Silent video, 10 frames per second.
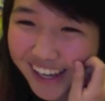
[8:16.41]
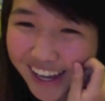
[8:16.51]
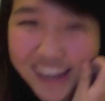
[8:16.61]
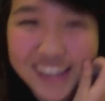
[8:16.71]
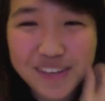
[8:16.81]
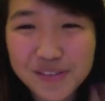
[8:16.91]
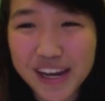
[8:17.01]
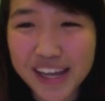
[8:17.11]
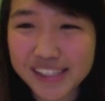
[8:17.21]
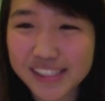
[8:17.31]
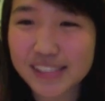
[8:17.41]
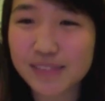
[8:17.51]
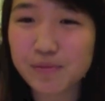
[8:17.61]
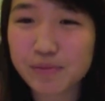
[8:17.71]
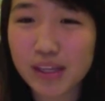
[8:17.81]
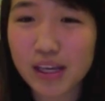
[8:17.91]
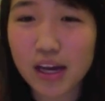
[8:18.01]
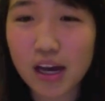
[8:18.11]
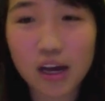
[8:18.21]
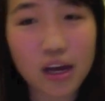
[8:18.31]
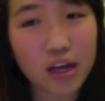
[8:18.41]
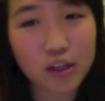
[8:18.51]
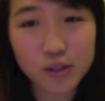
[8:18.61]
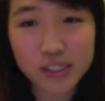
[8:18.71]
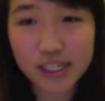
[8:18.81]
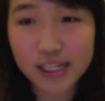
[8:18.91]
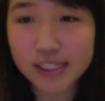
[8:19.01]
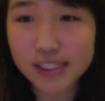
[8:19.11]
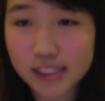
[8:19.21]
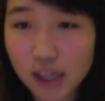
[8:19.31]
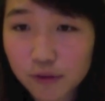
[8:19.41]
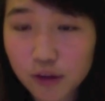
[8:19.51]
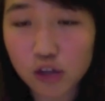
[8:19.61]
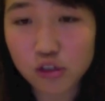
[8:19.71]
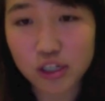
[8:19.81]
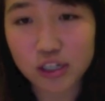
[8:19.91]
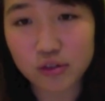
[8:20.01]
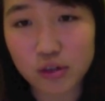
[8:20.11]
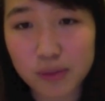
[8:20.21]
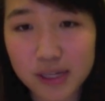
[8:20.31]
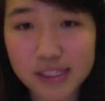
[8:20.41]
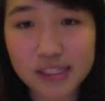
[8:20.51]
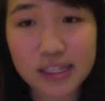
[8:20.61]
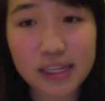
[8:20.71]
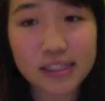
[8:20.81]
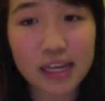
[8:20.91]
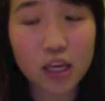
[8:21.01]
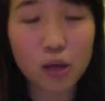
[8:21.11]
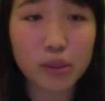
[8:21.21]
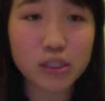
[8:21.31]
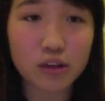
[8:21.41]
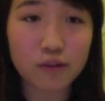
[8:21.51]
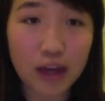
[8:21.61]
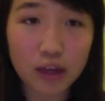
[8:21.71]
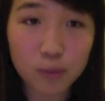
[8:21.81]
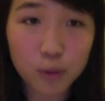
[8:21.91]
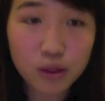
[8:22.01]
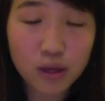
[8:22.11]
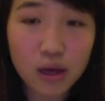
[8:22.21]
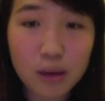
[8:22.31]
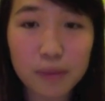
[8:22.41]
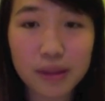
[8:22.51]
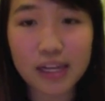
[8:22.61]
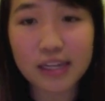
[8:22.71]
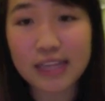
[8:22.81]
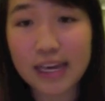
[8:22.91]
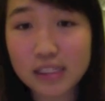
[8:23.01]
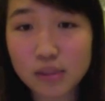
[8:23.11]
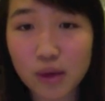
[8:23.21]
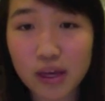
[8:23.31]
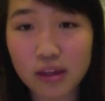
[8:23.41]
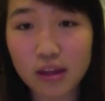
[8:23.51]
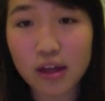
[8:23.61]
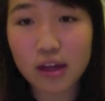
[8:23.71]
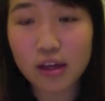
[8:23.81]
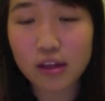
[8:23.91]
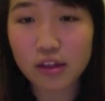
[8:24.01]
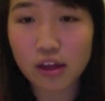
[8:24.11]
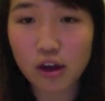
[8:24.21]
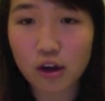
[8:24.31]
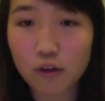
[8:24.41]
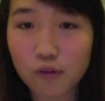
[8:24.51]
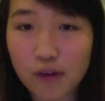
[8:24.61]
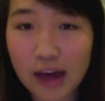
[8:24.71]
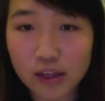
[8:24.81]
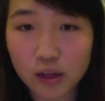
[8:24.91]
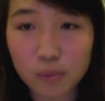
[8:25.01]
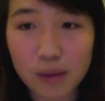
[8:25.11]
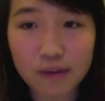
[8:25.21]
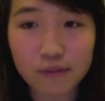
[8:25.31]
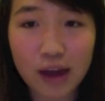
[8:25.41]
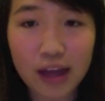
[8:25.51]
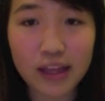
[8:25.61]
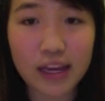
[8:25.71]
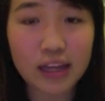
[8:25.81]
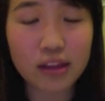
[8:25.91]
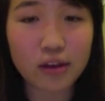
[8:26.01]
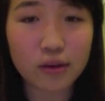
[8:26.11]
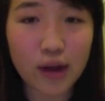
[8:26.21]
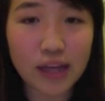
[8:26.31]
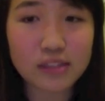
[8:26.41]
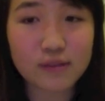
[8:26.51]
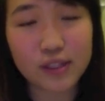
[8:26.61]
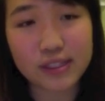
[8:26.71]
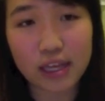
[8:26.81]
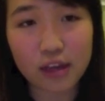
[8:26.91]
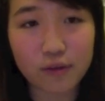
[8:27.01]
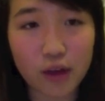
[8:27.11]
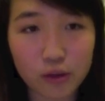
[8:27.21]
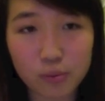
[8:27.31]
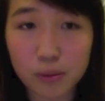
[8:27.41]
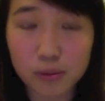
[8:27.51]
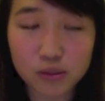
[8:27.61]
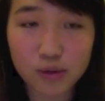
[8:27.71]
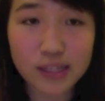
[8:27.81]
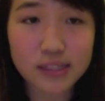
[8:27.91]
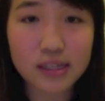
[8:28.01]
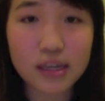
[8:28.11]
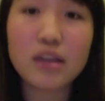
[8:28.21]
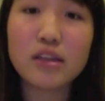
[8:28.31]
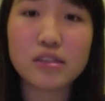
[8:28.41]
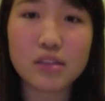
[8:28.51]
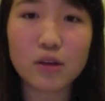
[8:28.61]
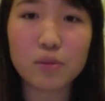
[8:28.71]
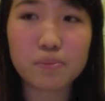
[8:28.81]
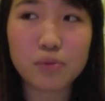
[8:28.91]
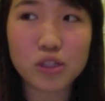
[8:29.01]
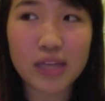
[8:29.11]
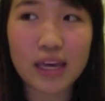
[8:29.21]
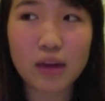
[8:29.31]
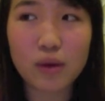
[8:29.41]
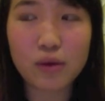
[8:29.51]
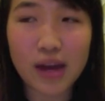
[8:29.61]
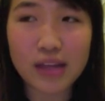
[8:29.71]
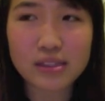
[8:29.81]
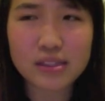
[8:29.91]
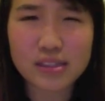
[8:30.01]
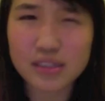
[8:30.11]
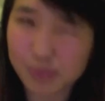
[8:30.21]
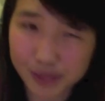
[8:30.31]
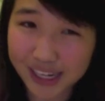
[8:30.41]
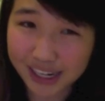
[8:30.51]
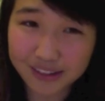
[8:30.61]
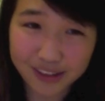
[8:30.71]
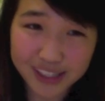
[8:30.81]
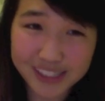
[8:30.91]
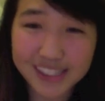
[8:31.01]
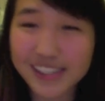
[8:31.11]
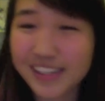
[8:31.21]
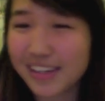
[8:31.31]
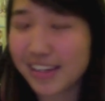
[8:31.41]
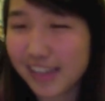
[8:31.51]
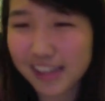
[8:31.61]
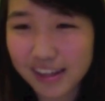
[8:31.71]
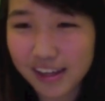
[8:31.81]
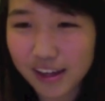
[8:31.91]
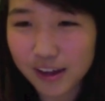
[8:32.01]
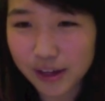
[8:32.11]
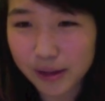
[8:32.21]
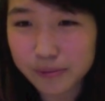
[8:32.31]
Number 8. Util is self-contradictory because it says that humans are valuable, but then it takes away their value by violating their rights for the sake of other people's rights. So you're taking away rights to protect rights. Okay.